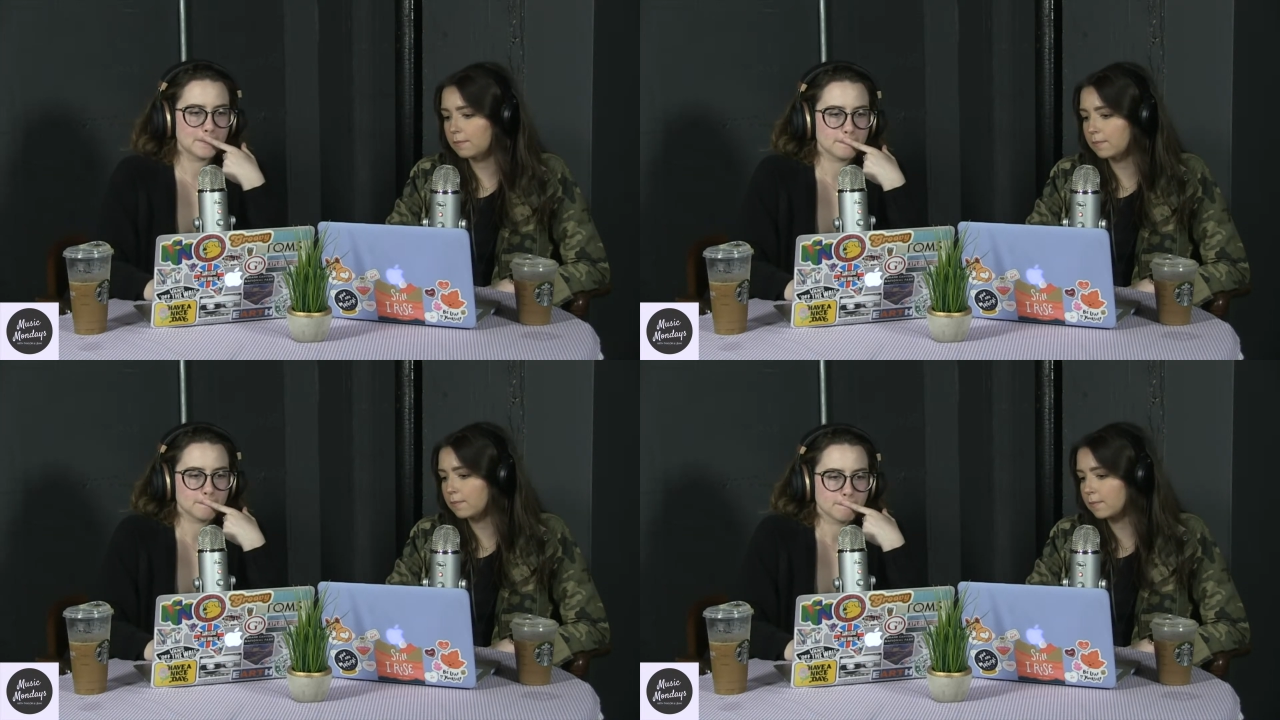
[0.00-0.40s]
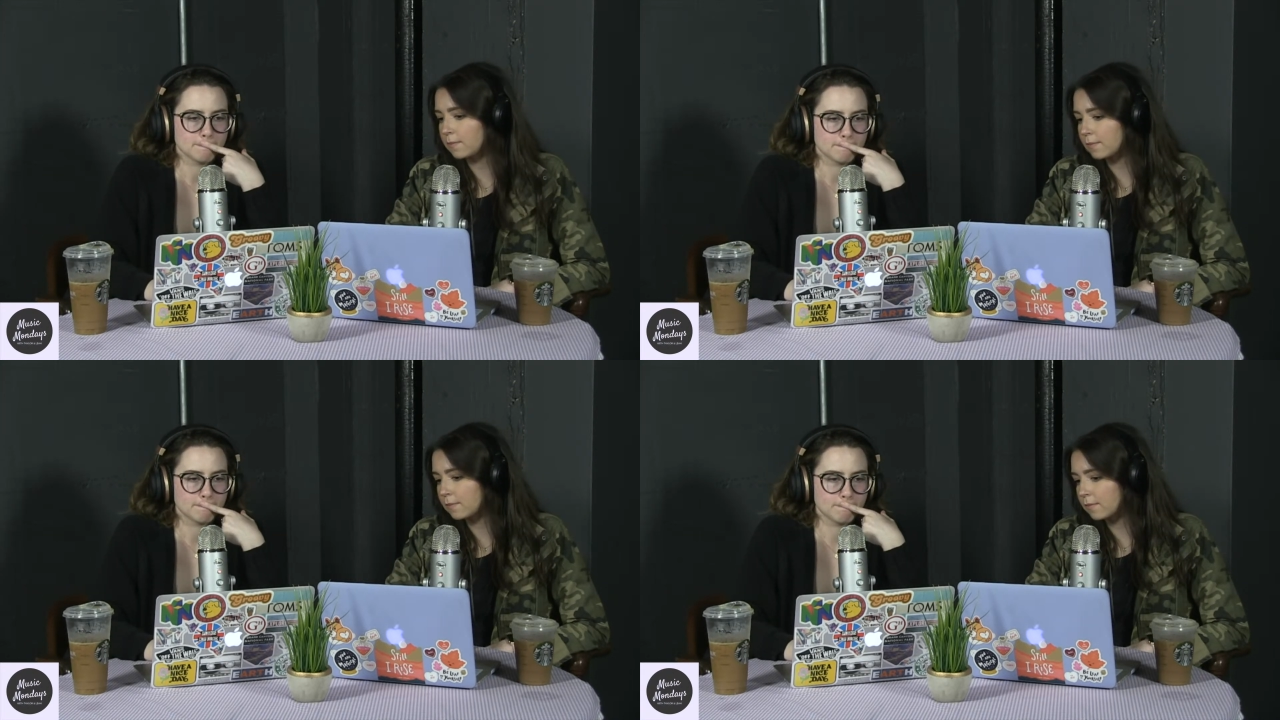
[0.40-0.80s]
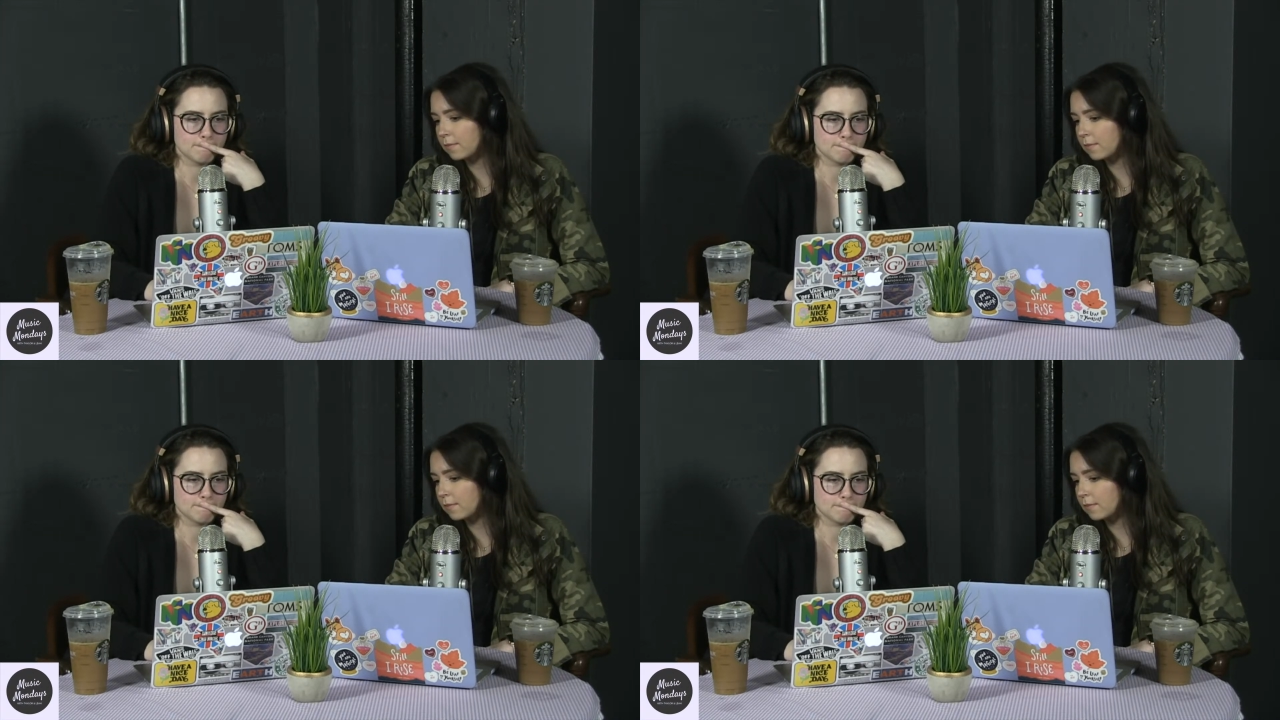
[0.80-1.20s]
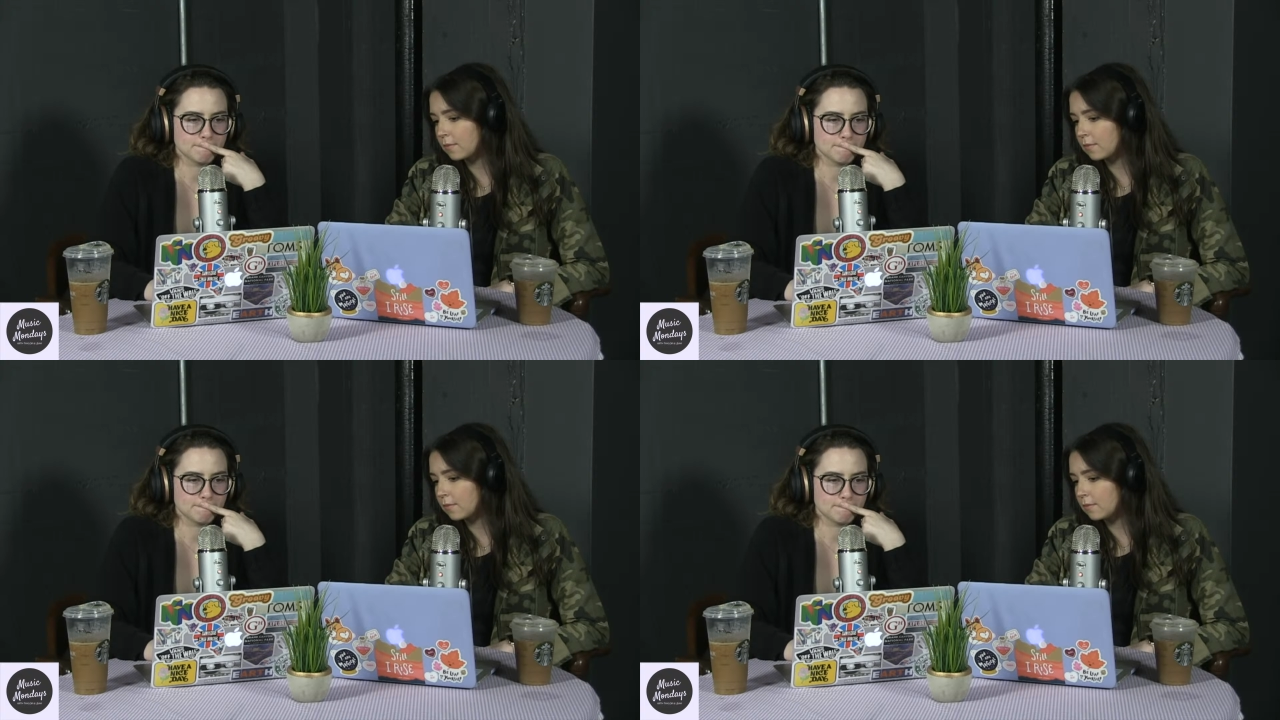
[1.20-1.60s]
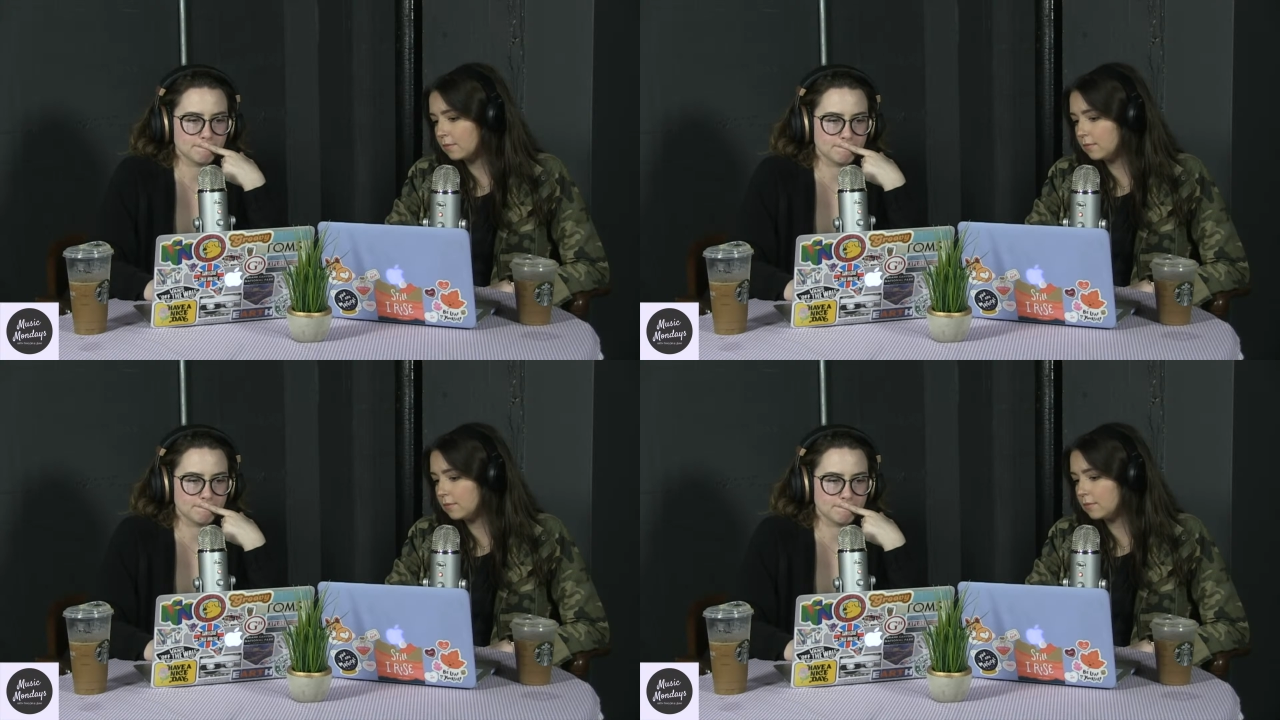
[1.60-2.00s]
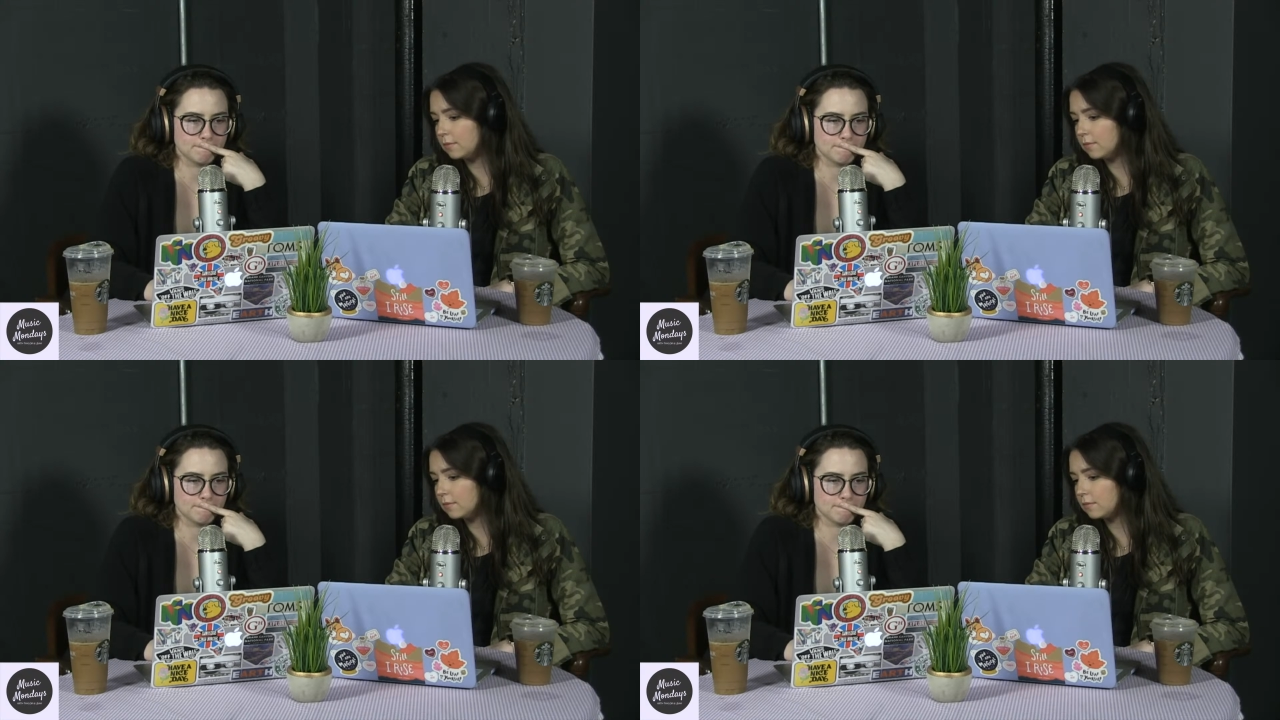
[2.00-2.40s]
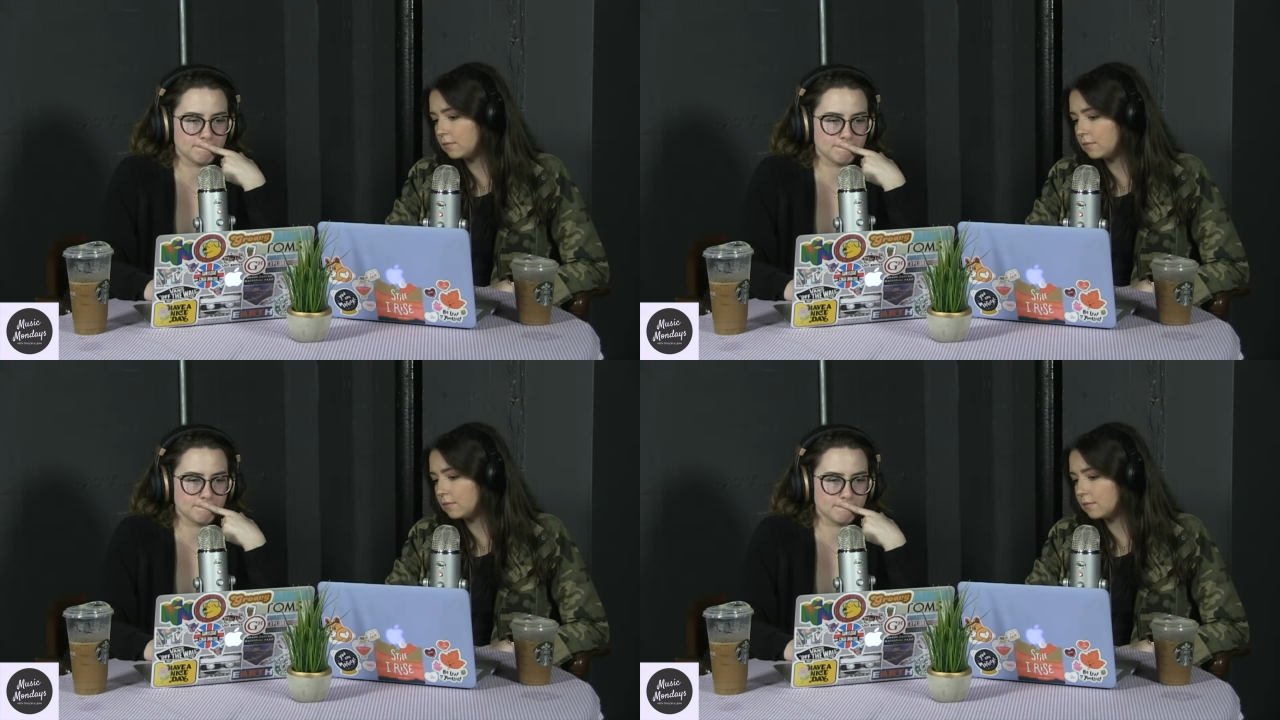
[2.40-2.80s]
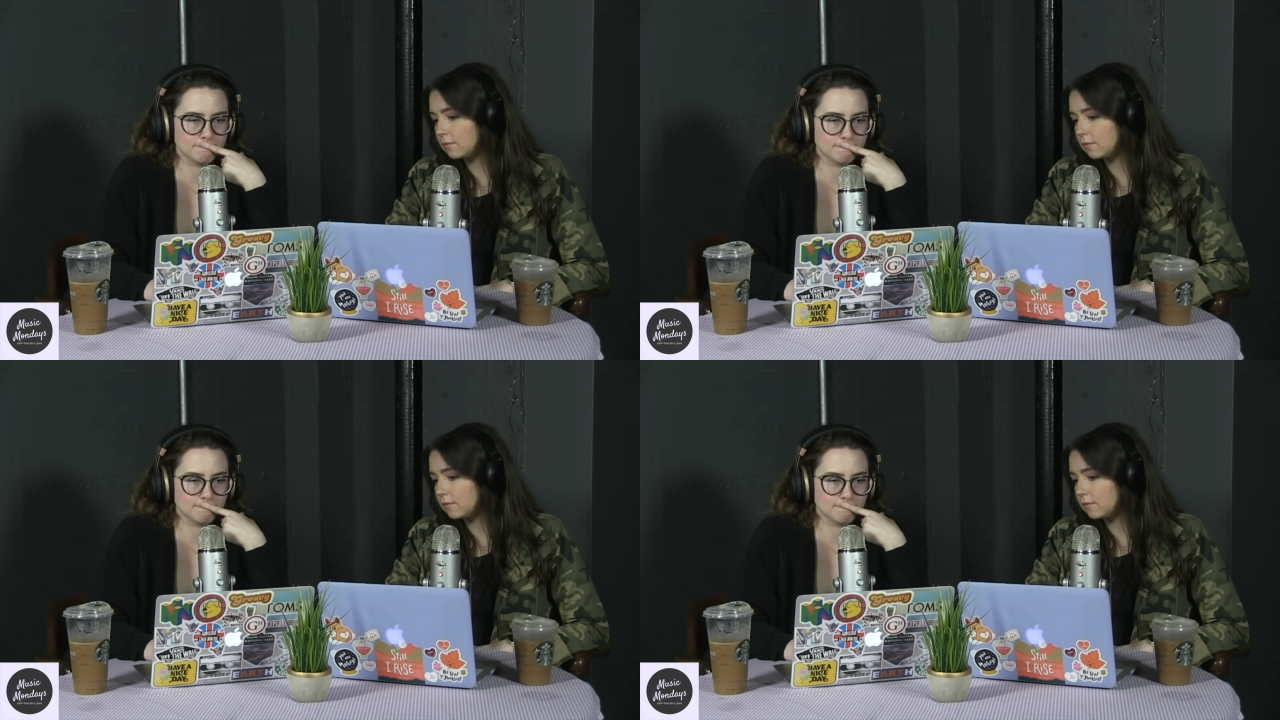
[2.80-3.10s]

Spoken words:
[no speech]